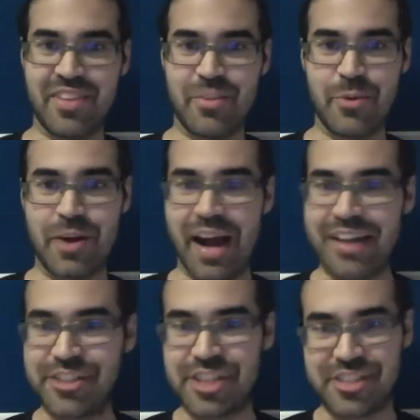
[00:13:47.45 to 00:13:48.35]
where I
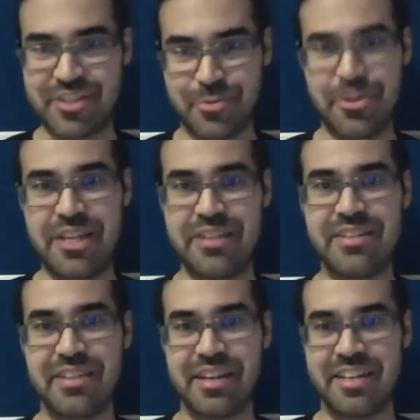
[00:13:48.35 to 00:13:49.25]
just read
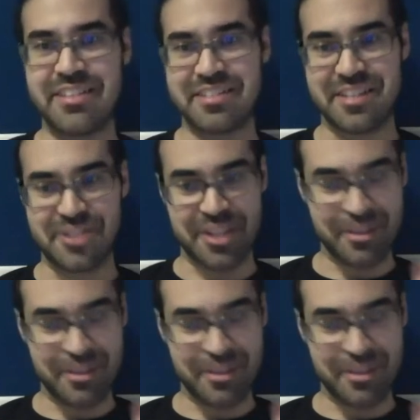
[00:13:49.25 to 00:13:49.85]
an SSH key.